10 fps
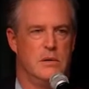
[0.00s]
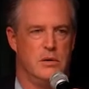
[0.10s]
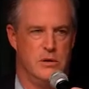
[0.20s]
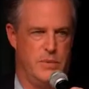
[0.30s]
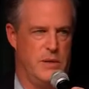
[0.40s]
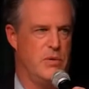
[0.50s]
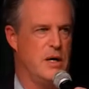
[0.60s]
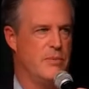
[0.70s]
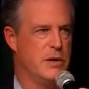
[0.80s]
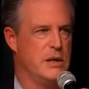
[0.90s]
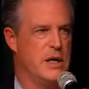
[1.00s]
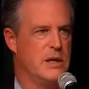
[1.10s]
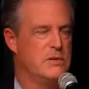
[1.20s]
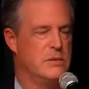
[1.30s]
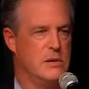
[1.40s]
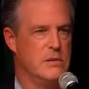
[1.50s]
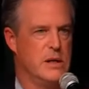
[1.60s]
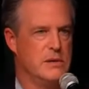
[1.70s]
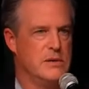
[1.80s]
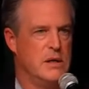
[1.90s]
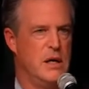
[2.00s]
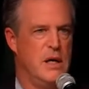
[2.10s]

you pay property tax through your rents.